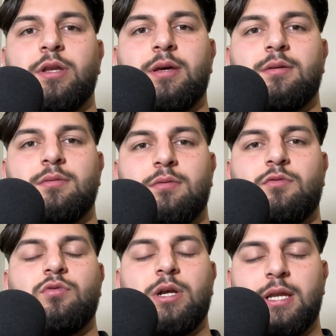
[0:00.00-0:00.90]
it,
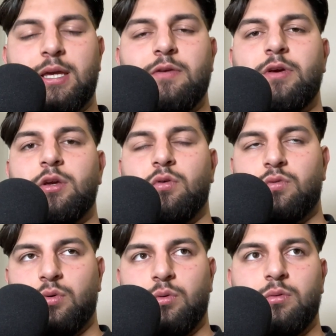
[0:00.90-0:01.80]
really give it
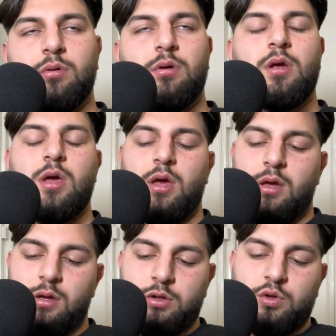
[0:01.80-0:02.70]
your all,
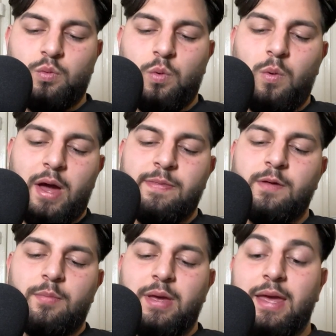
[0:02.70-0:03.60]
you will end
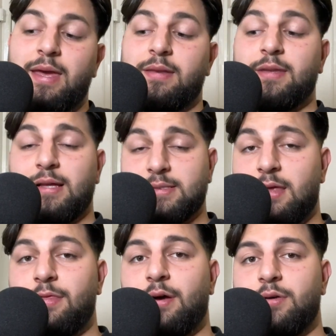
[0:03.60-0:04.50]
up hitting that
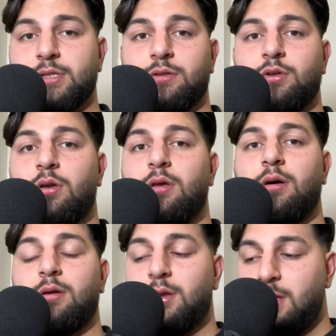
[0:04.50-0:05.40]
$10,000
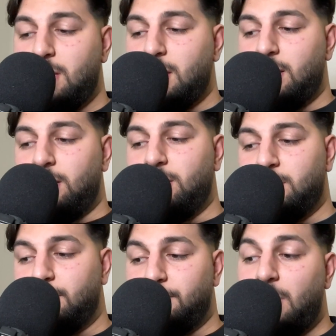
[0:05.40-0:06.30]

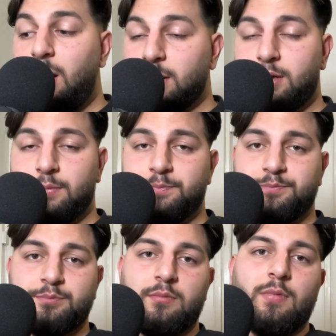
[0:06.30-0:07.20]
mark.
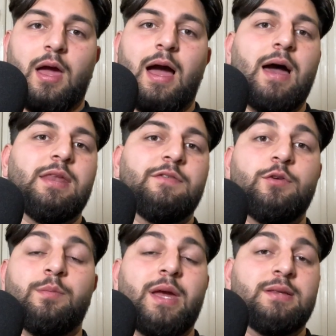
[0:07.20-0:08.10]
And if
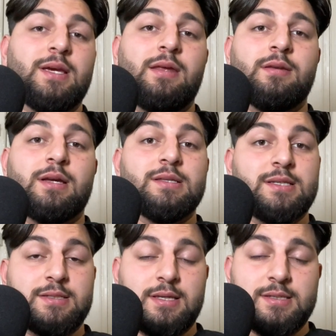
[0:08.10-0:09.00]
you maintain
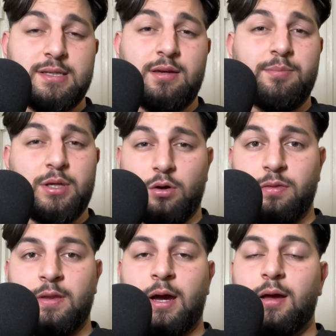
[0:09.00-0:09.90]
consistency
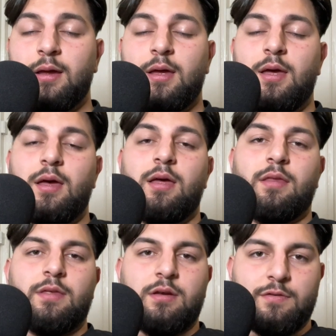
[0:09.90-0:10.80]
beyond that,
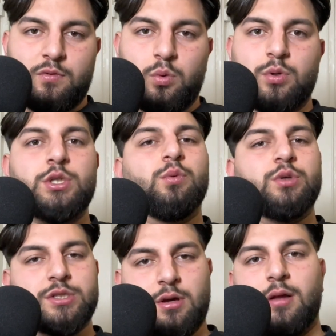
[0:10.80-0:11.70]
then of course you will
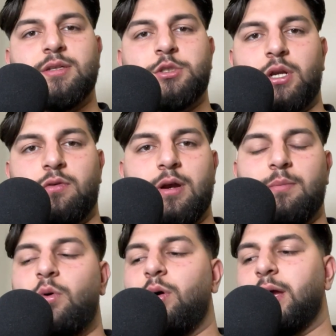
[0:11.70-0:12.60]
start to generate
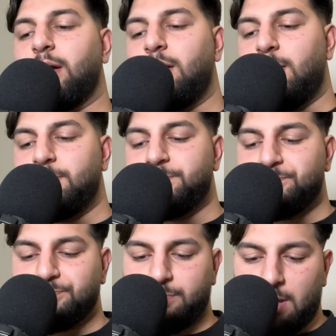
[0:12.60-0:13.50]
more income.
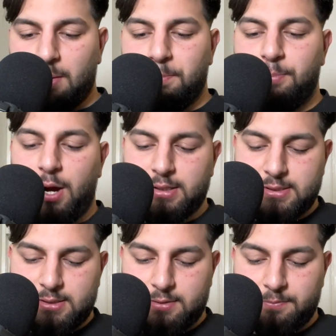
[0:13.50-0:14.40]
But